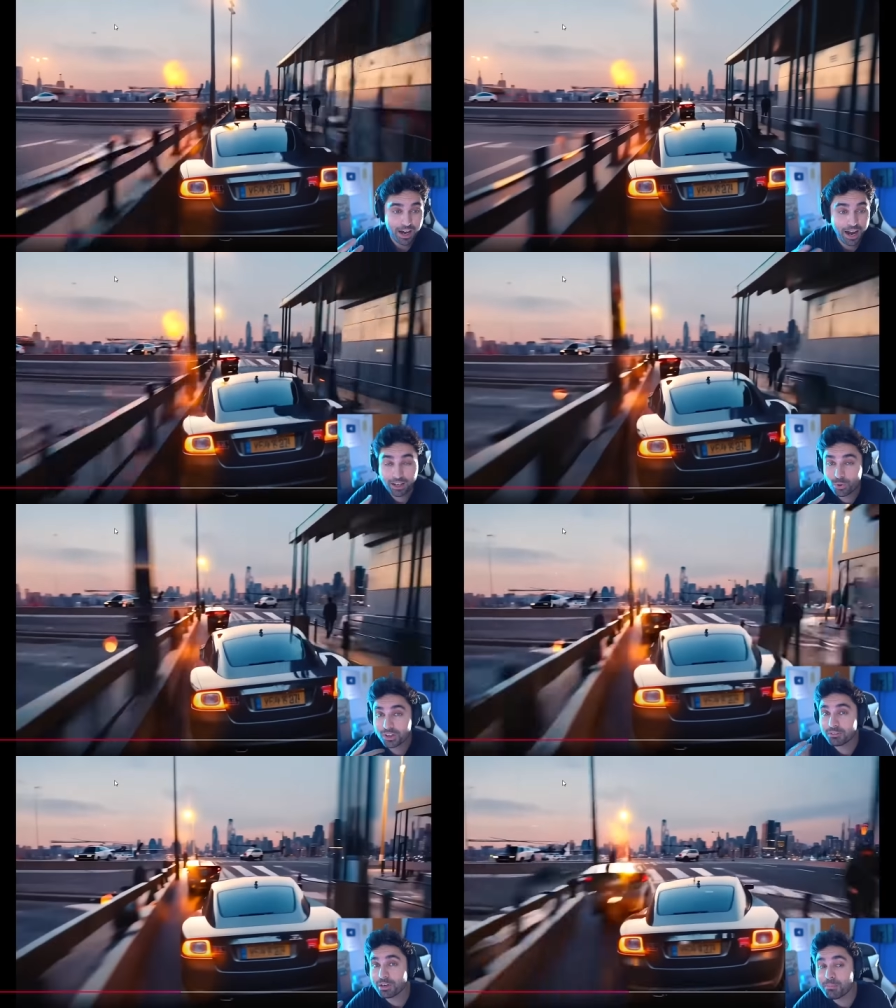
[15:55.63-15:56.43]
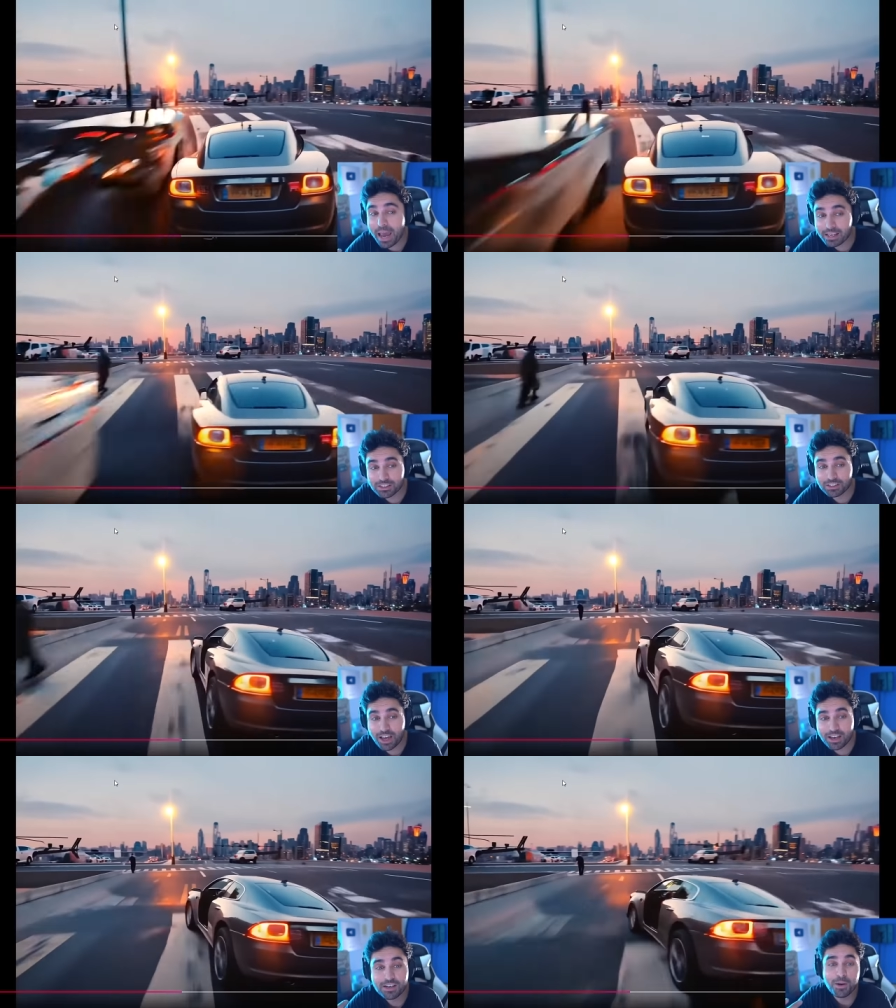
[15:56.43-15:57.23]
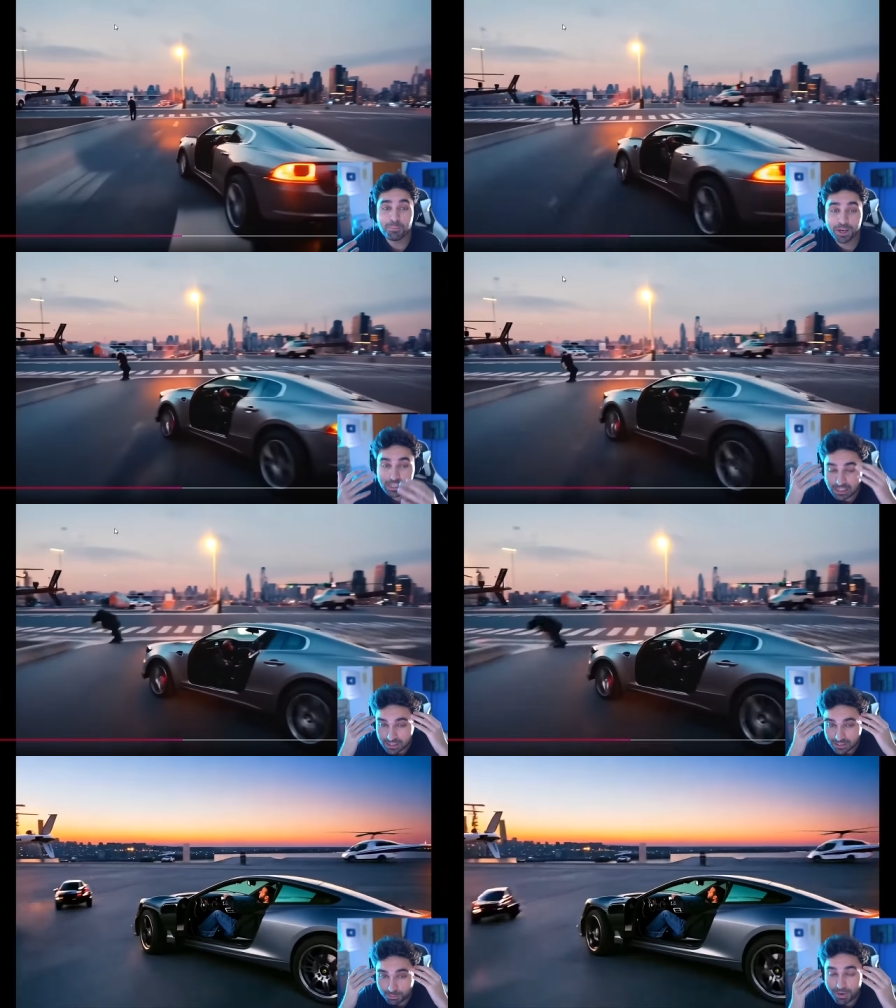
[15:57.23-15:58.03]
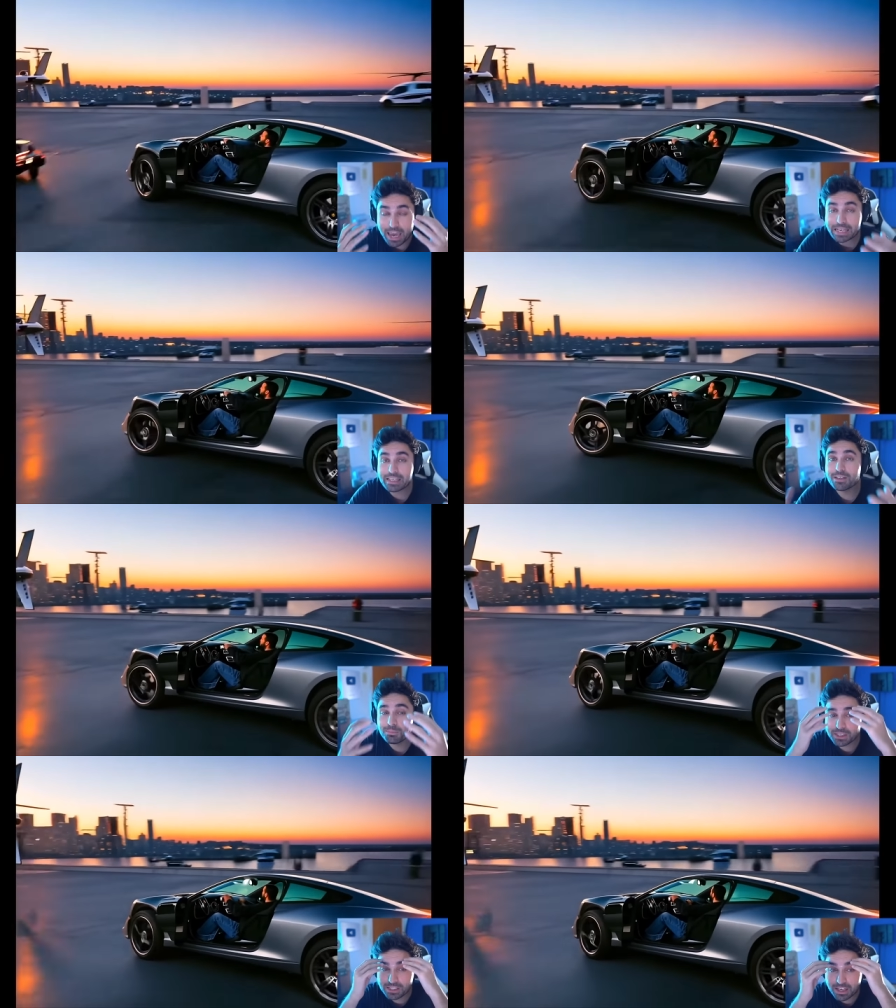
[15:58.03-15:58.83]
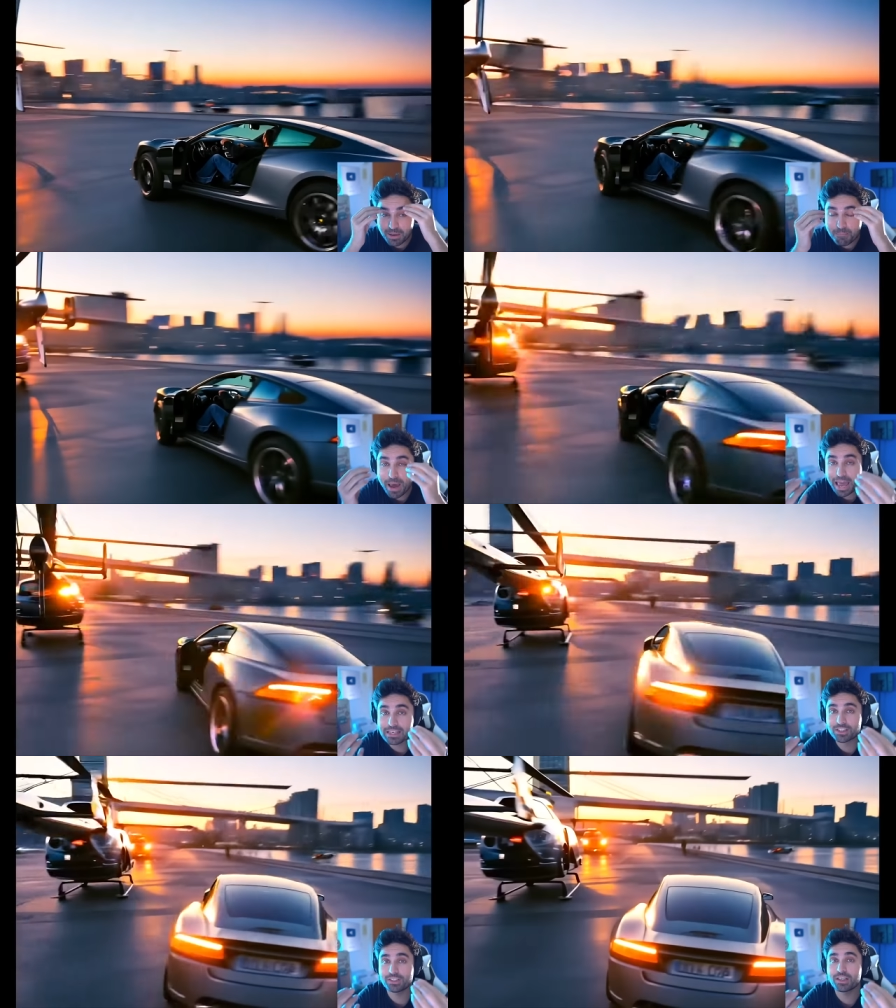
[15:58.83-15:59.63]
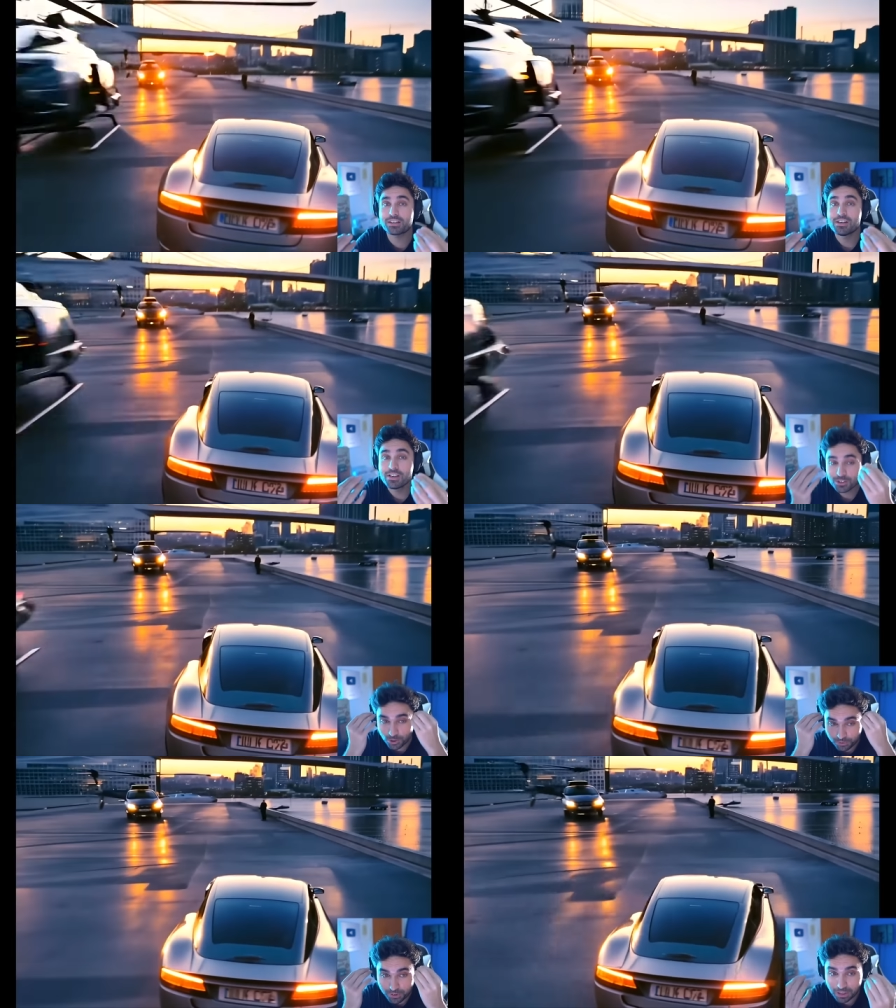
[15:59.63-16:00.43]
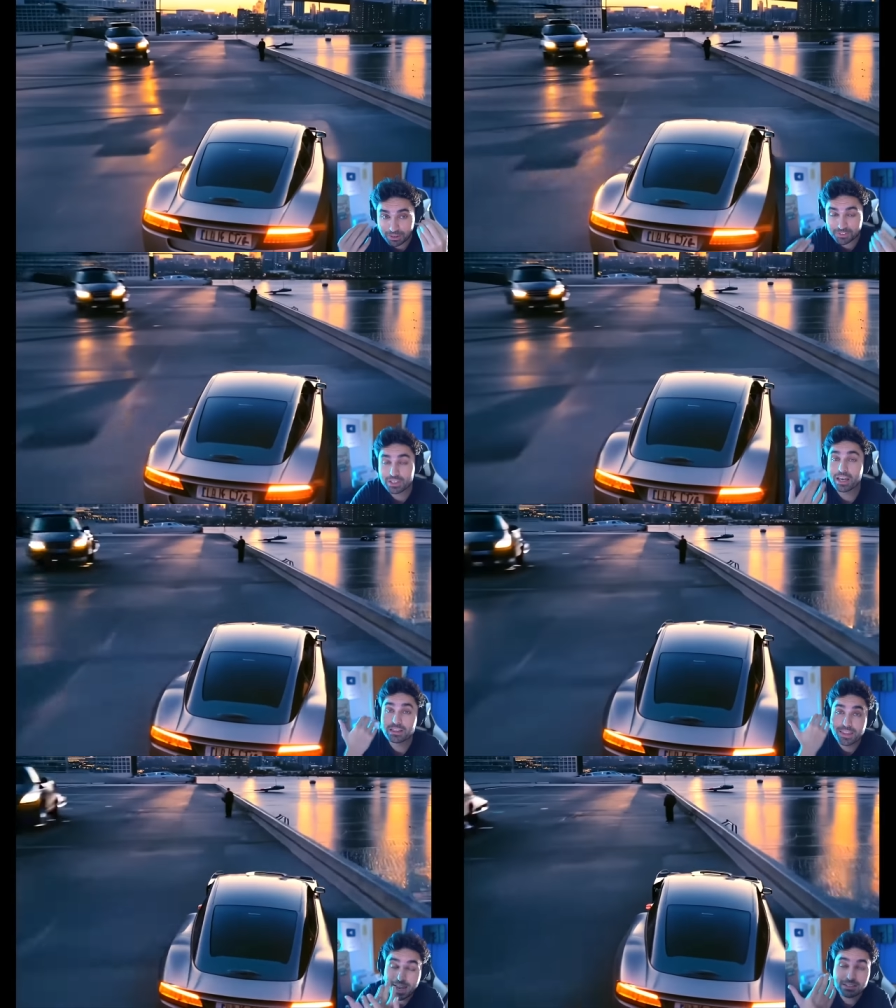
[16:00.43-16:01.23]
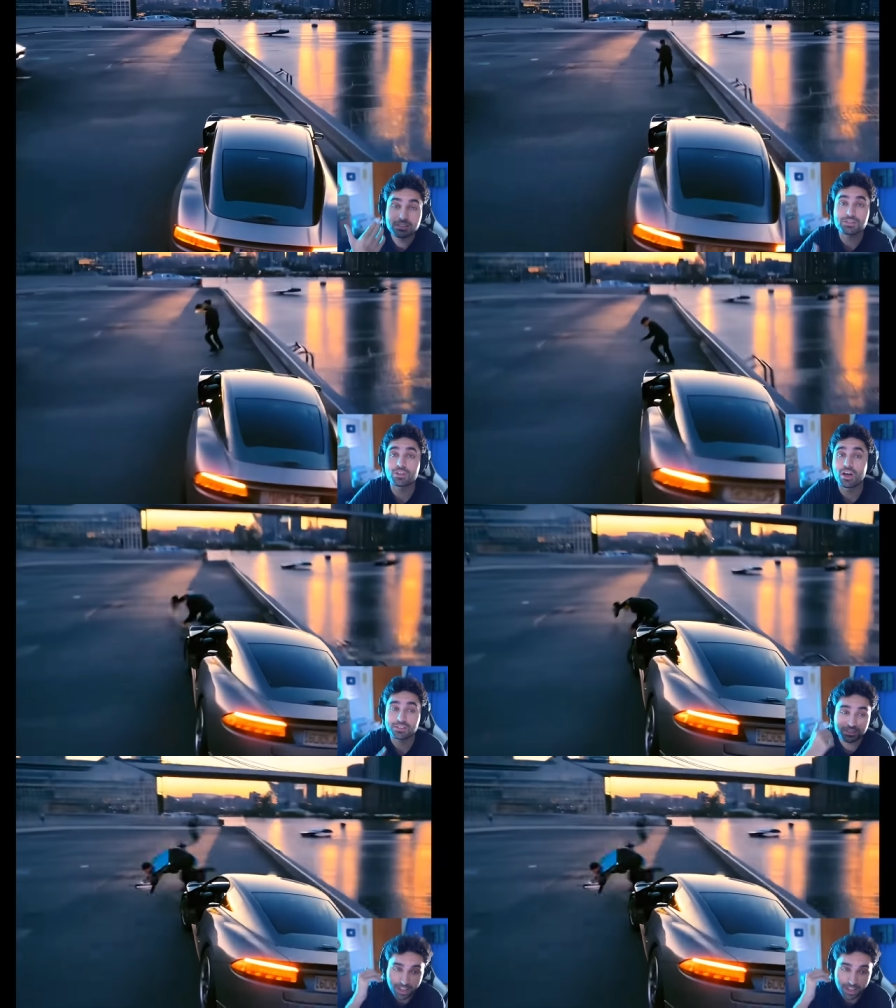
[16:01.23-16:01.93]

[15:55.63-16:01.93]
I couldn't even imagine that, but he's making me imagine it. You feel what I'm saying? That's the sauce.